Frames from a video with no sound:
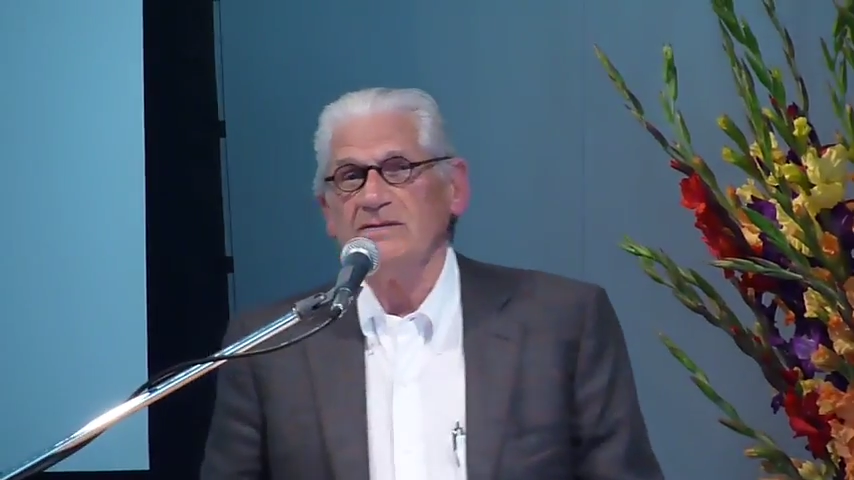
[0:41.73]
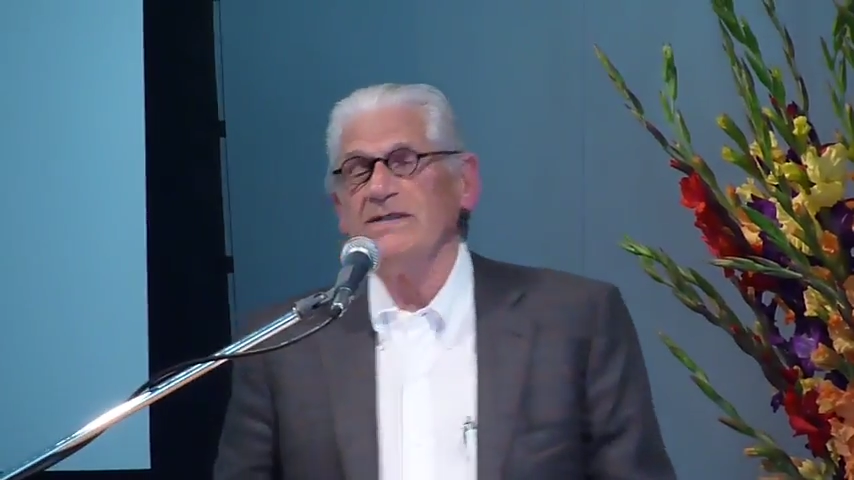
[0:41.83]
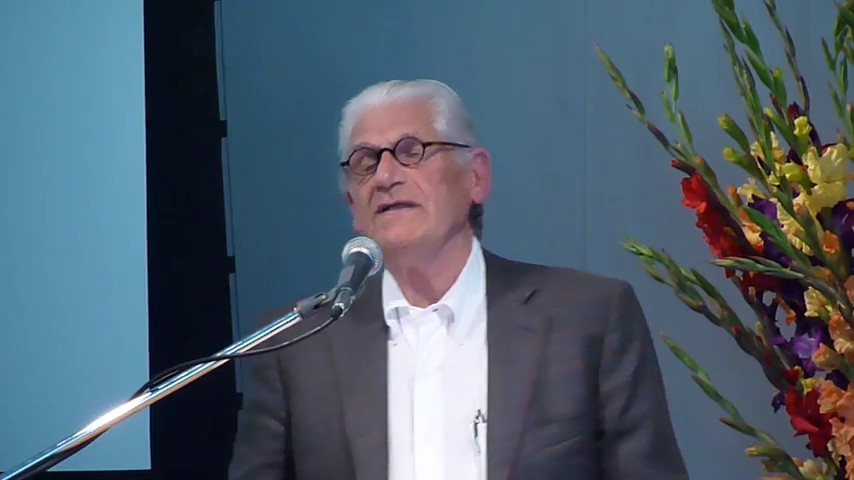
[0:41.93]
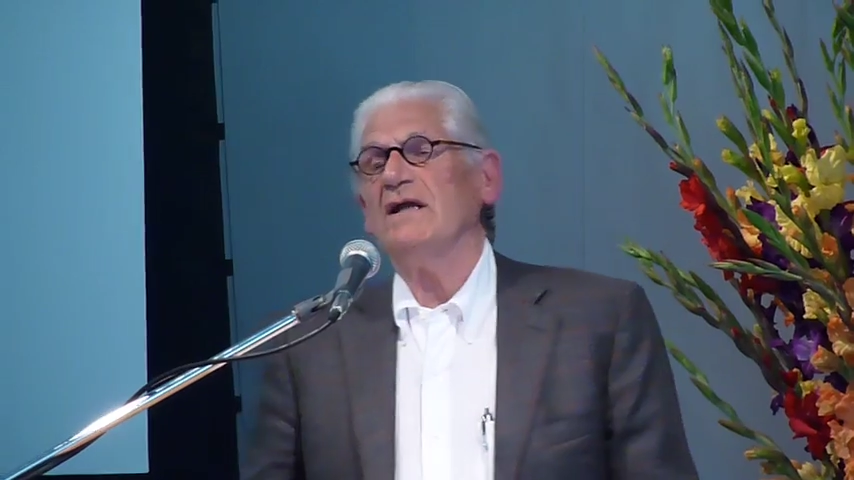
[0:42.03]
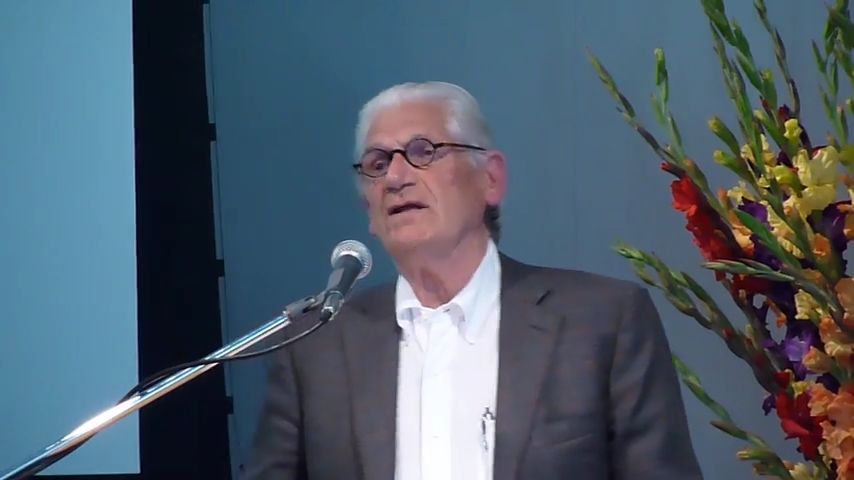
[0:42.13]

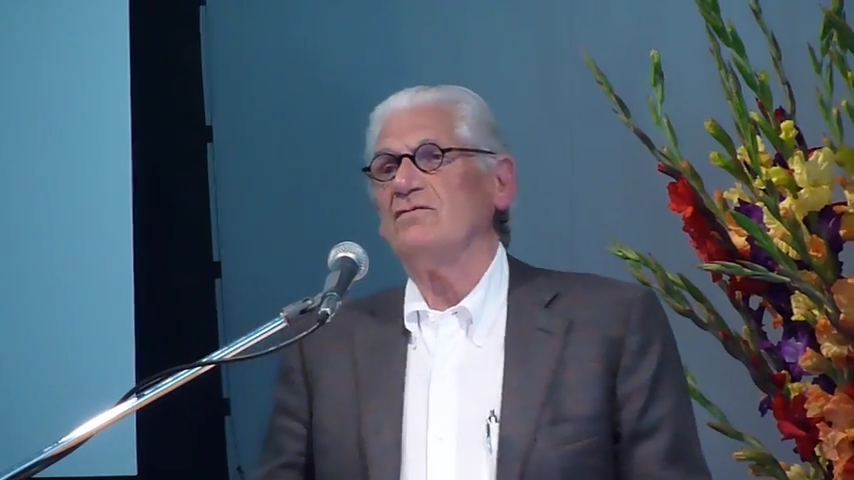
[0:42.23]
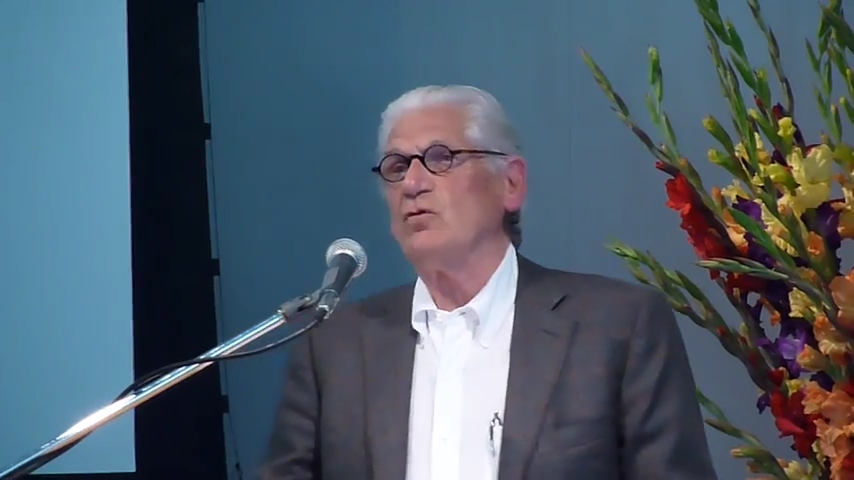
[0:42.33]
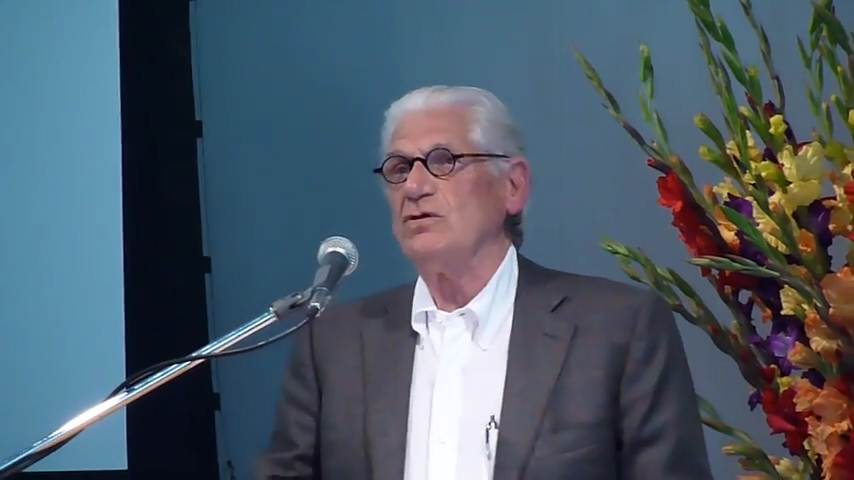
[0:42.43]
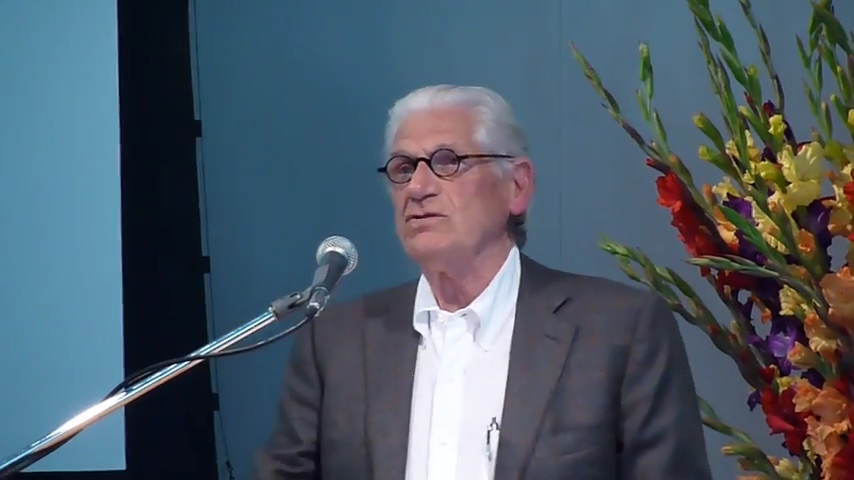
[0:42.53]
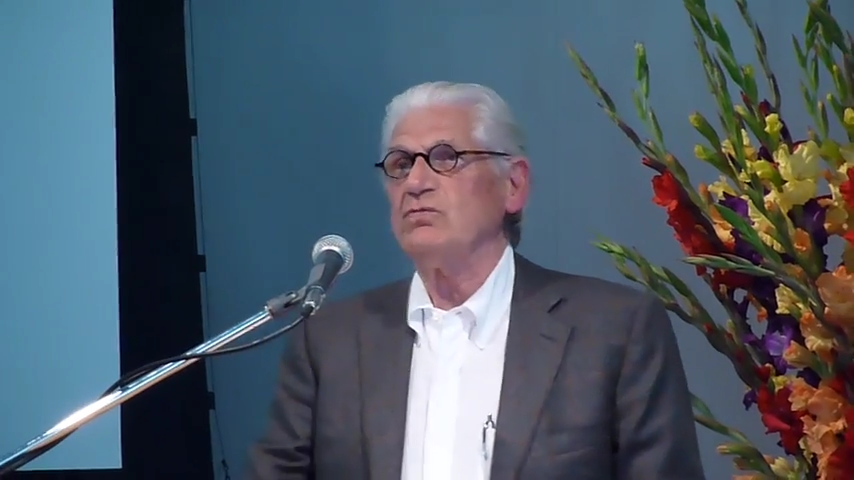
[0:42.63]
Synanon, of
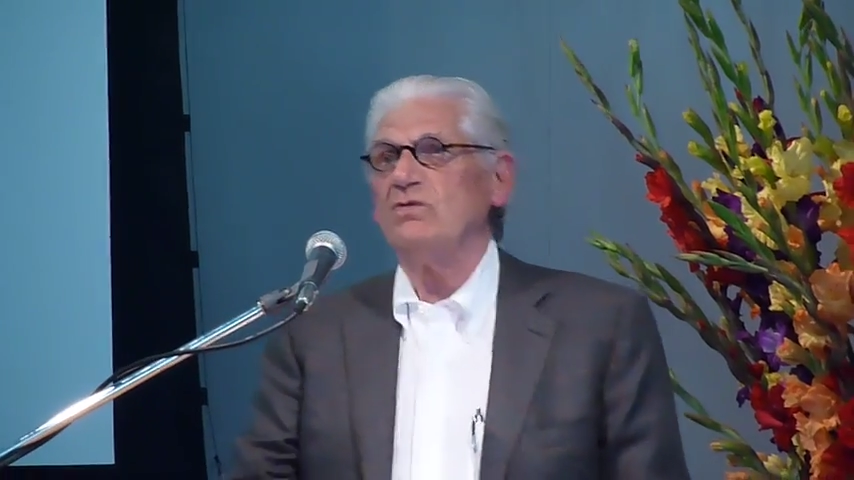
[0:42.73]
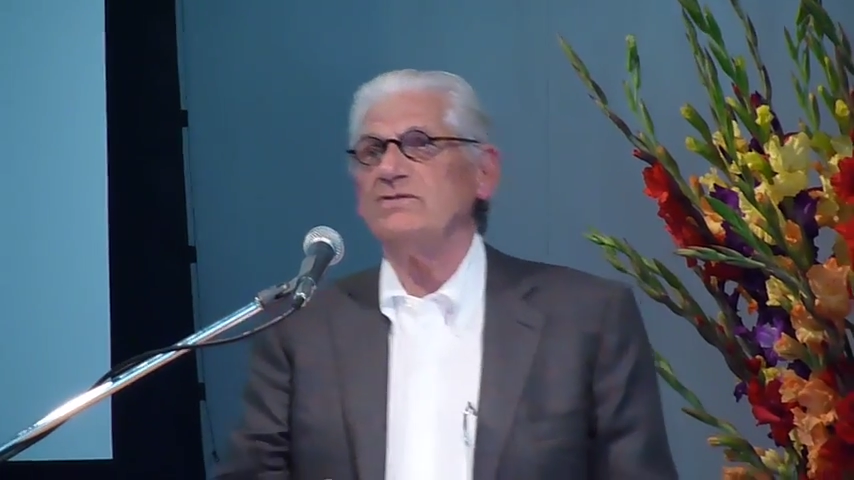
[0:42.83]
course,